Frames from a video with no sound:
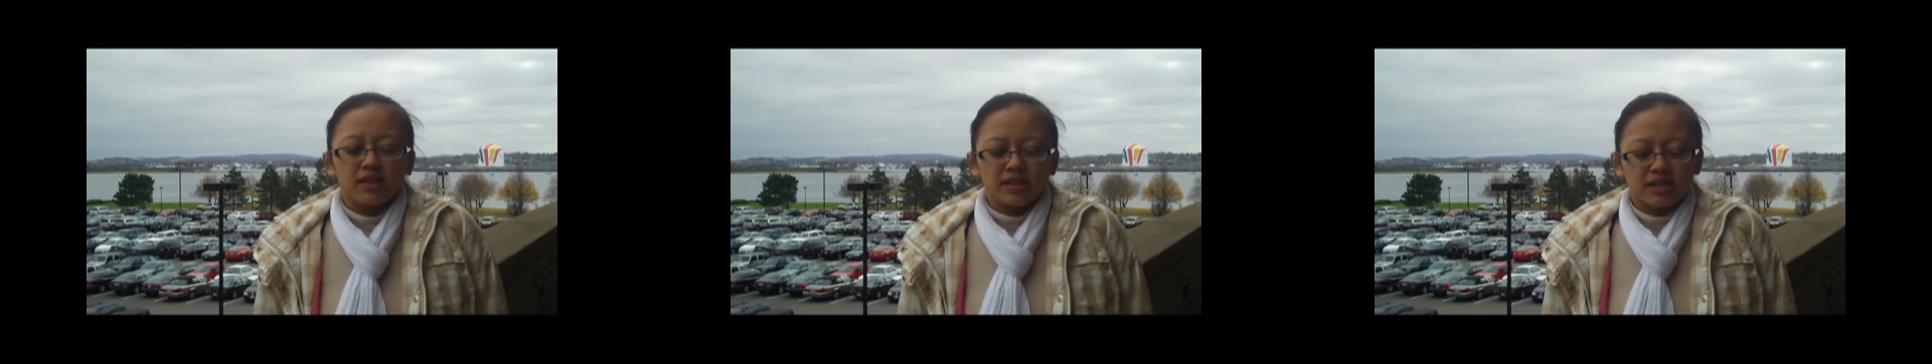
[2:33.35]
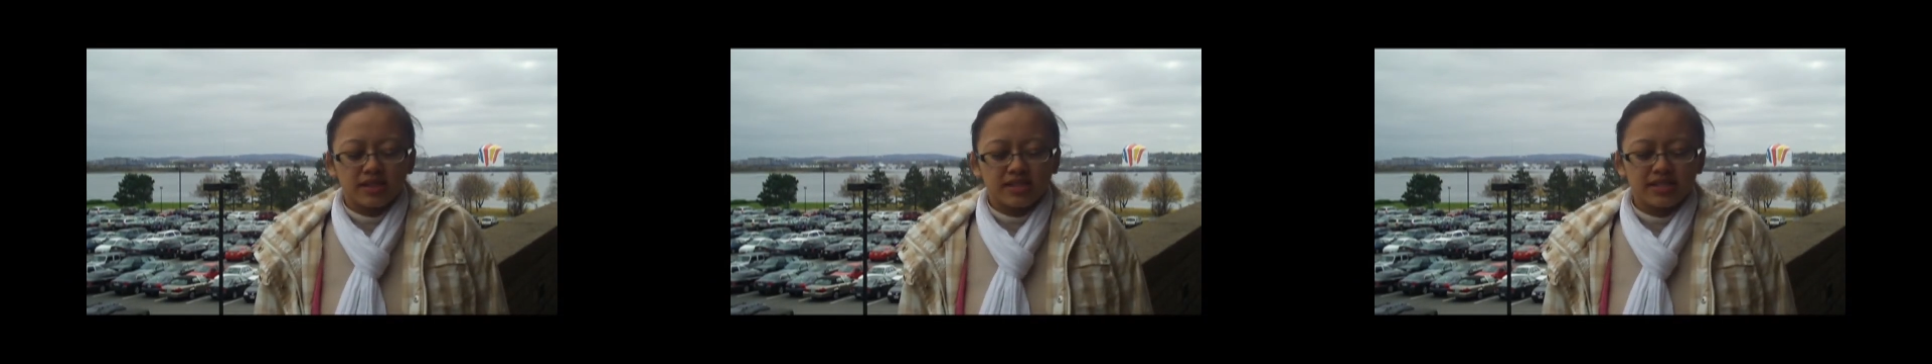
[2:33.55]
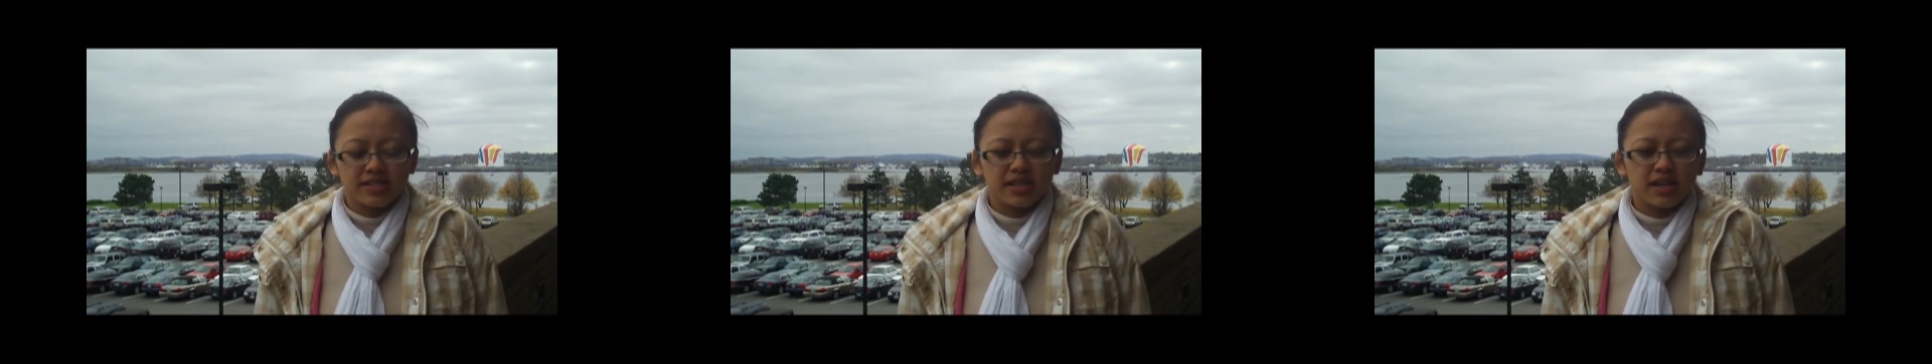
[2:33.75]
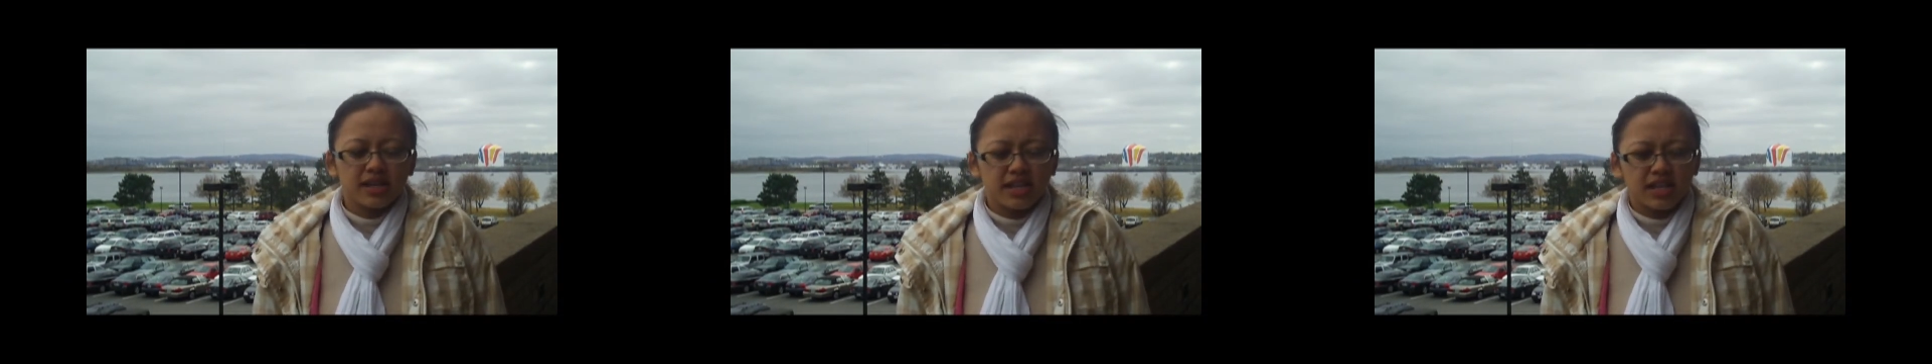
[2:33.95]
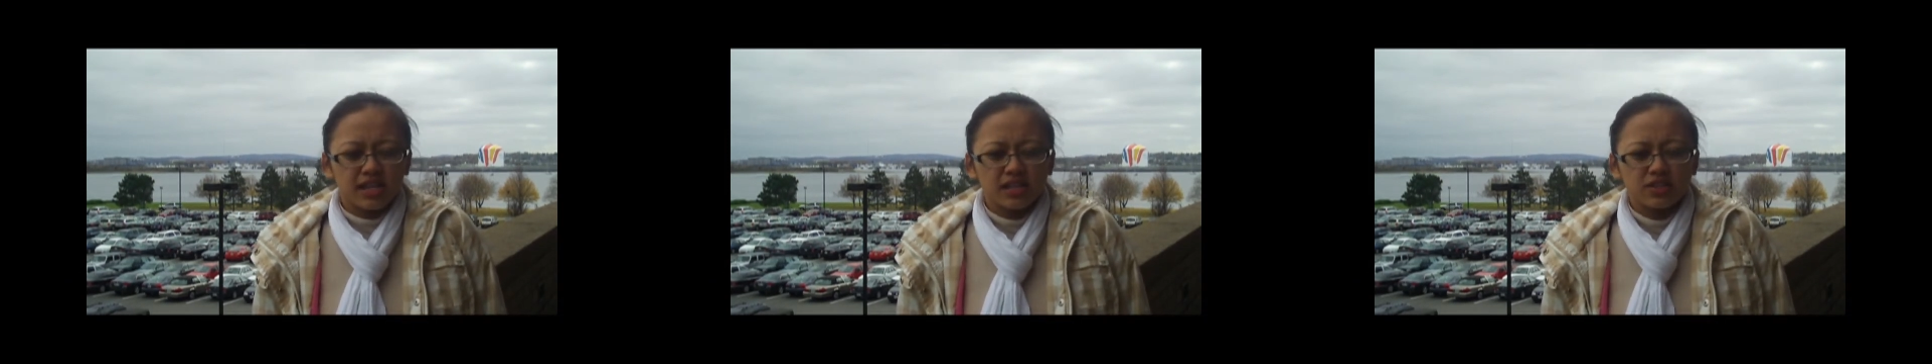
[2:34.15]
like
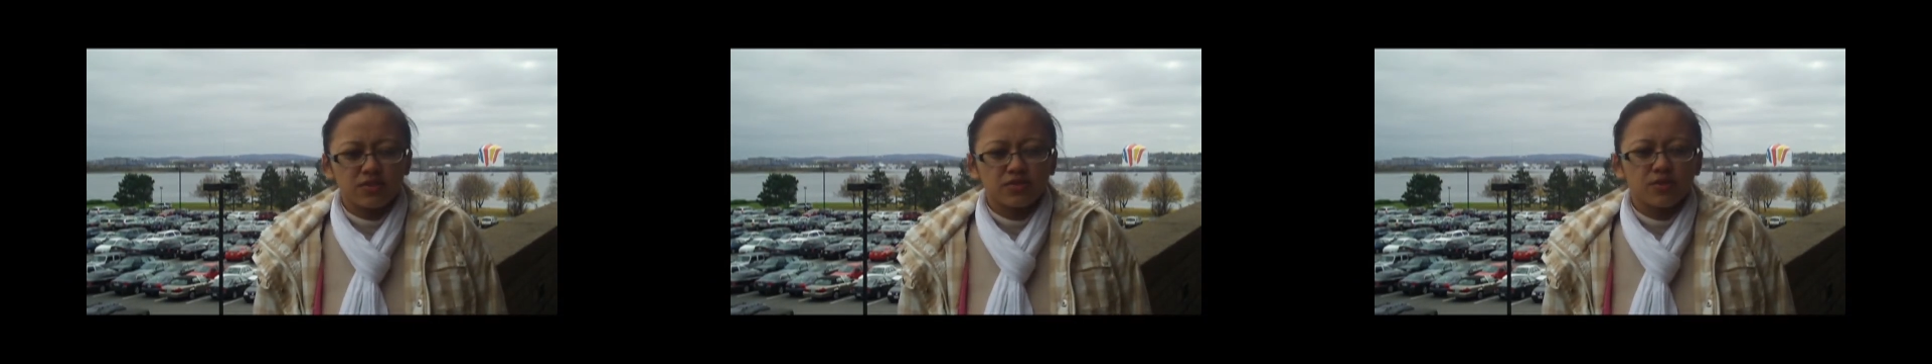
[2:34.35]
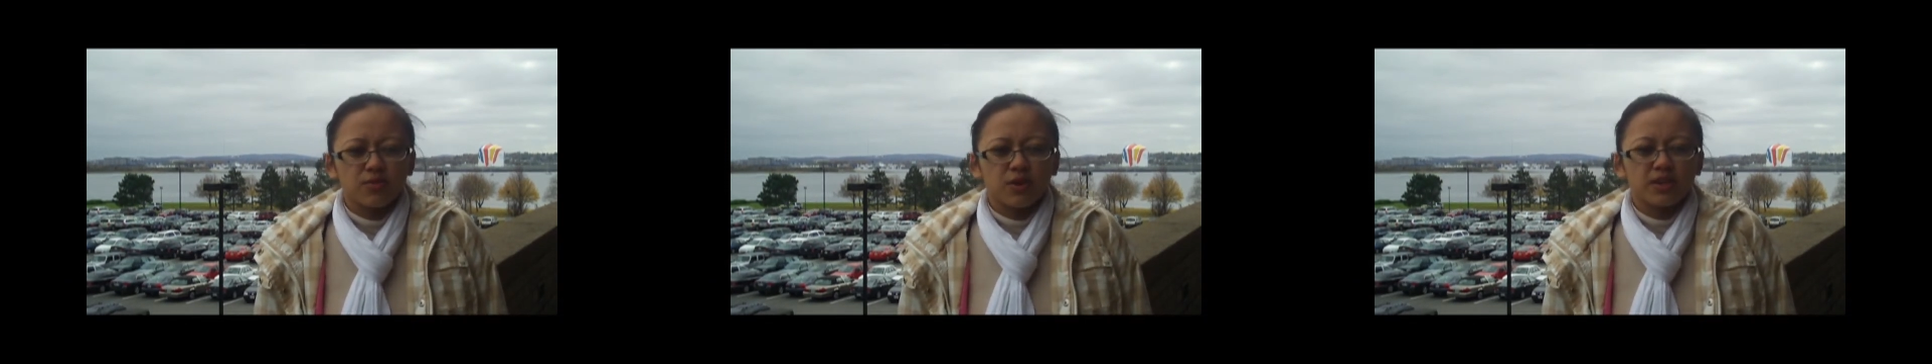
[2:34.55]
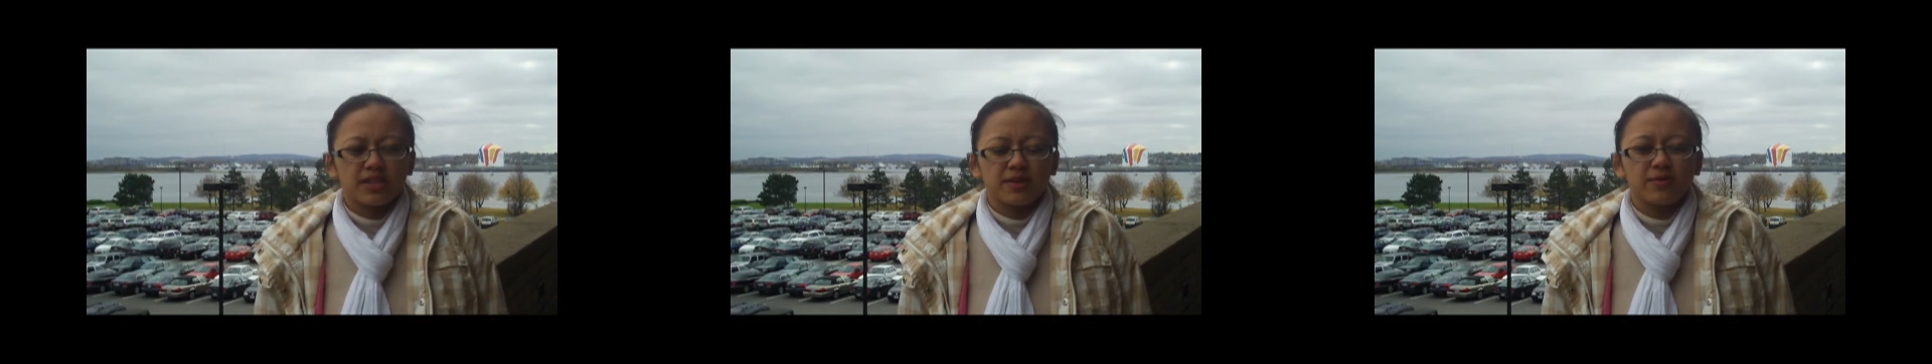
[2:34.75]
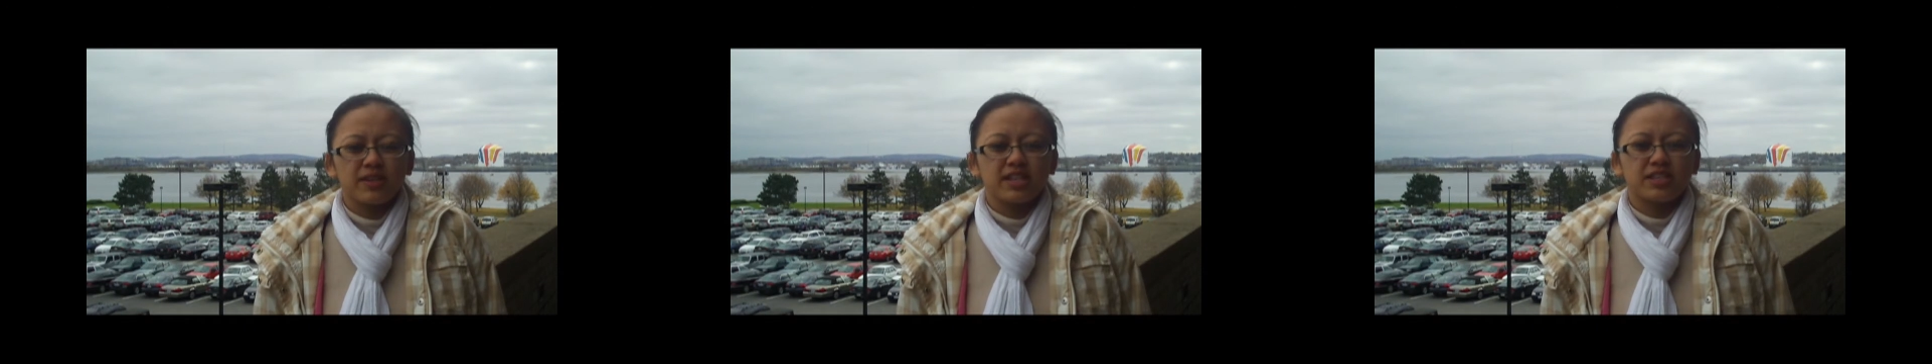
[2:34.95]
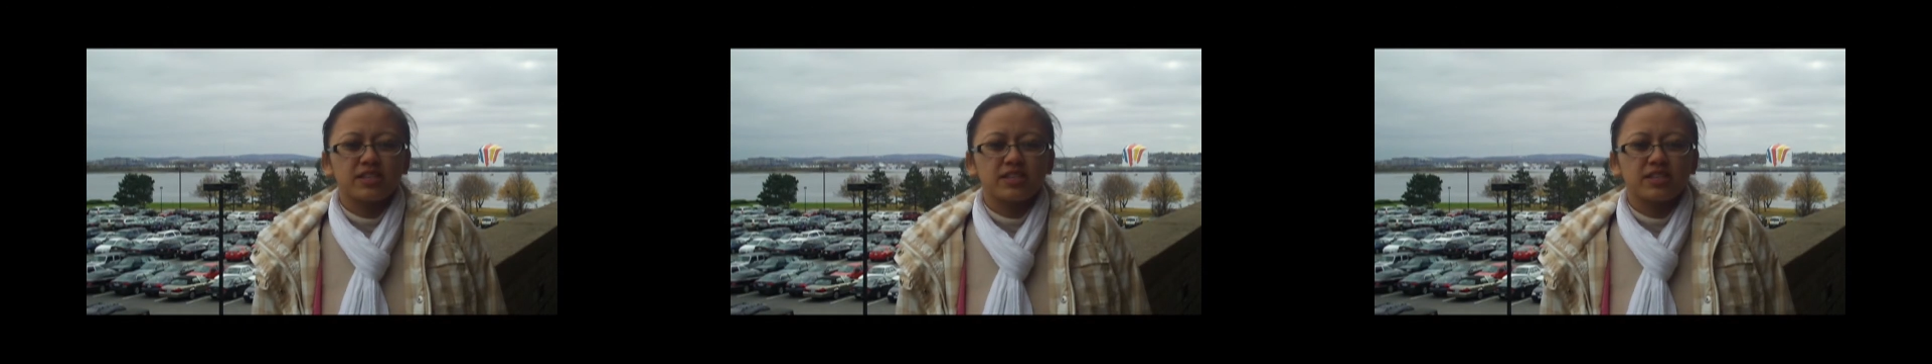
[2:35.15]
study, do the work that we need